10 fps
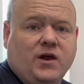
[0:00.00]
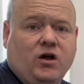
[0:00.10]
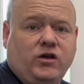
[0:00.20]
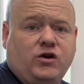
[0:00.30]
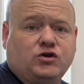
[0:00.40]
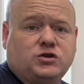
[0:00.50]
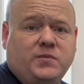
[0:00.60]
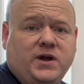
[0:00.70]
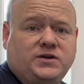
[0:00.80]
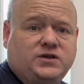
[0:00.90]
all your
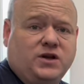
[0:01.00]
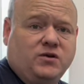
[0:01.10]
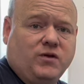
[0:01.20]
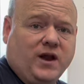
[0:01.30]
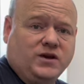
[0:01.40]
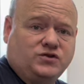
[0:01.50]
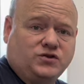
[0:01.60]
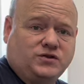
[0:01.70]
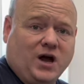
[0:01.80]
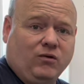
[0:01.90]
customer needs to do then is
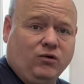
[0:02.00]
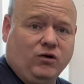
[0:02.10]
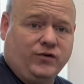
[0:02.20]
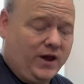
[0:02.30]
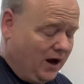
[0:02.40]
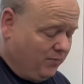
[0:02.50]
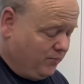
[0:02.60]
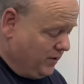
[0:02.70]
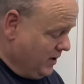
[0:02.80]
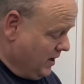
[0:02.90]
just download the app
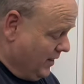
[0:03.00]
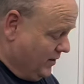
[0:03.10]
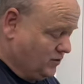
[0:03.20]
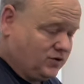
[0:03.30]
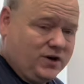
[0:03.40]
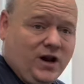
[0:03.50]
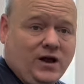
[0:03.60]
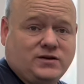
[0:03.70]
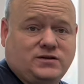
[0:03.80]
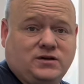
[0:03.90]
and then just
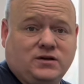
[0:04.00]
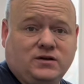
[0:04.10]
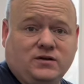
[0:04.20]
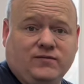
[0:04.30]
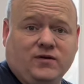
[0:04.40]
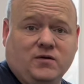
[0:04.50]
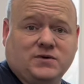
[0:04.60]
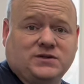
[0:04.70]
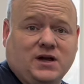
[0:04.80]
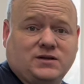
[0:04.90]
connect the
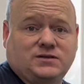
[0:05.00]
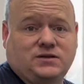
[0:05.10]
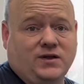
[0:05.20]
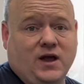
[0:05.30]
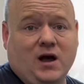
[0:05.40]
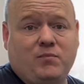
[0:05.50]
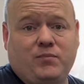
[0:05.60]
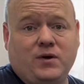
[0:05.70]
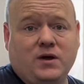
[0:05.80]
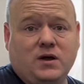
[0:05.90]
thermostat to the app.
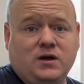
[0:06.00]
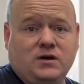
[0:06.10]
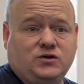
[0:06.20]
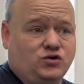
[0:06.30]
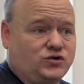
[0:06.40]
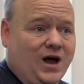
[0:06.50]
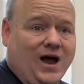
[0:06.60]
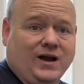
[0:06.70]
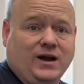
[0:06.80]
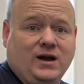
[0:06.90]
Just
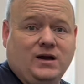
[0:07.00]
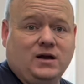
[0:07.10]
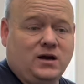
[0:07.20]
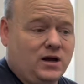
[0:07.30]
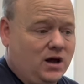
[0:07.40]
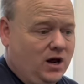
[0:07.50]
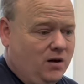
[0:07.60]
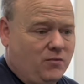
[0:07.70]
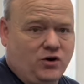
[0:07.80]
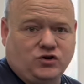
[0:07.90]
add it.
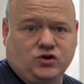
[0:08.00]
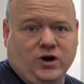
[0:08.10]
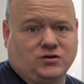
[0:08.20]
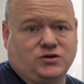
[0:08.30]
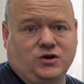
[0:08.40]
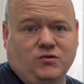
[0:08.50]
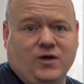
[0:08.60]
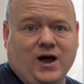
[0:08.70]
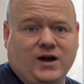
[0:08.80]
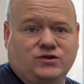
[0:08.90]
I'm not going to show you how to do
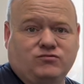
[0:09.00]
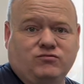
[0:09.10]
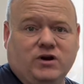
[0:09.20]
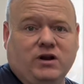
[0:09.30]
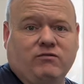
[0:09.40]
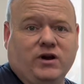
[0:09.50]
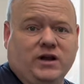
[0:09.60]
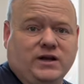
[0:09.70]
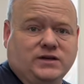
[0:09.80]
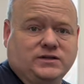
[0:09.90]
that. It's really,
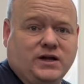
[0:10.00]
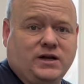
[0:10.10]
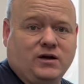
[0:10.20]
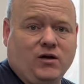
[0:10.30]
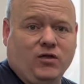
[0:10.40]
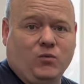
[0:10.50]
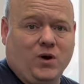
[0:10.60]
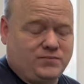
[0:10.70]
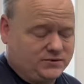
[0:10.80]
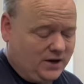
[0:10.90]
really easy on the
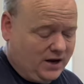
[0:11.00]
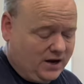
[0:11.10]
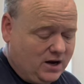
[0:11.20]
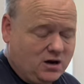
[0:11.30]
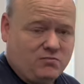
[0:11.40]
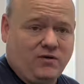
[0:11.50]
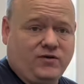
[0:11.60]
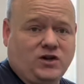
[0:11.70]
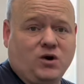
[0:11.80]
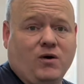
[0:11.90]
website. But
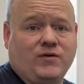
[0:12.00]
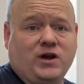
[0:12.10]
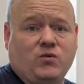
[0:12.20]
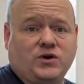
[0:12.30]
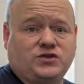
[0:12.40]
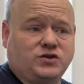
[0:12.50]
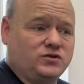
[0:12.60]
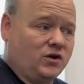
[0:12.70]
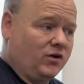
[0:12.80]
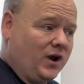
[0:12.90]
if you do have any
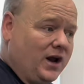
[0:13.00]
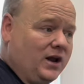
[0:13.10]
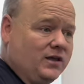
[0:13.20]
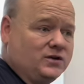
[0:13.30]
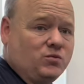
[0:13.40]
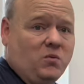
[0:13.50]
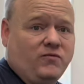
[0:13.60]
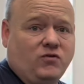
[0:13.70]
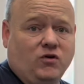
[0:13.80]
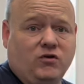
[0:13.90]
questions on any of this, what
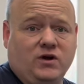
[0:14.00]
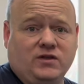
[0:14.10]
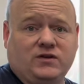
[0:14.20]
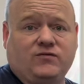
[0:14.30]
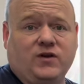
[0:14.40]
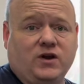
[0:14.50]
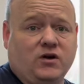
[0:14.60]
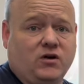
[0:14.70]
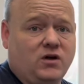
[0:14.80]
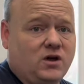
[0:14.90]
we've done in this
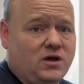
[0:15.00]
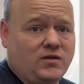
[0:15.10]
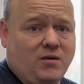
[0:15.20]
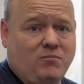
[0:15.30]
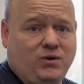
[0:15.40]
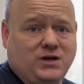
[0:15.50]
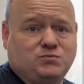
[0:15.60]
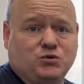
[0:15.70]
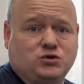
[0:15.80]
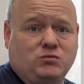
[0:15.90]
video, then please
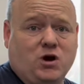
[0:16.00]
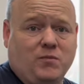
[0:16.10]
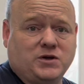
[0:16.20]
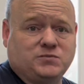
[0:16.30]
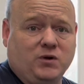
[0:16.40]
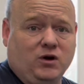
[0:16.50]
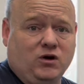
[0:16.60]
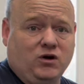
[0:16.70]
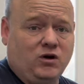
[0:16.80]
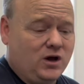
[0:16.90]
put some comments
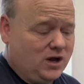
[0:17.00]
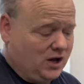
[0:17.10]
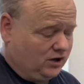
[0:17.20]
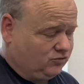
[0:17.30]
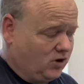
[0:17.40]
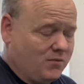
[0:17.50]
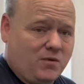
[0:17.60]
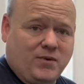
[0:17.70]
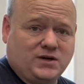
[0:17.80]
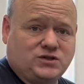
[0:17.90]
below. I'll try my
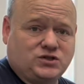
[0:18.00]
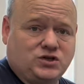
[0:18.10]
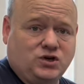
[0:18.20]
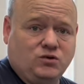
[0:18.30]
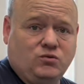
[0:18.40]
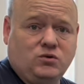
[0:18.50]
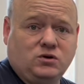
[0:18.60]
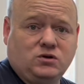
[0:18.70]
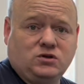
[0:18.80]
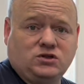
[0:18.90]
best to
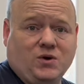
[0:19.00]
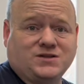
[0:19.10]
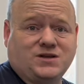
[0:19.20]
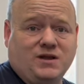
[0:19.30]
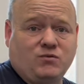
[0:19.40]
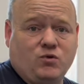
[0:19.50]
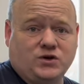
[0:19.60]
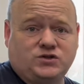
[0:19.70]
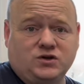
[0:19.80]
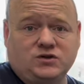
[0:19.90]
answer them
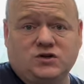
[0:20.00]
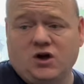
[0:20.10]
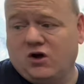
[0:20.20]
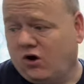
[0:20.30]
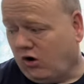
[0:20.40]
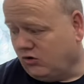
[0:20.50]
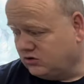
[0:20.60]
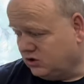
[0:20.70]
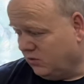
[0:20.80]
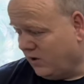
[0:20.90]
questions.
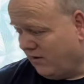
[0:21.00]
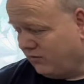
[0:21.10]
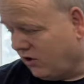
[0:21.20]
Also, we have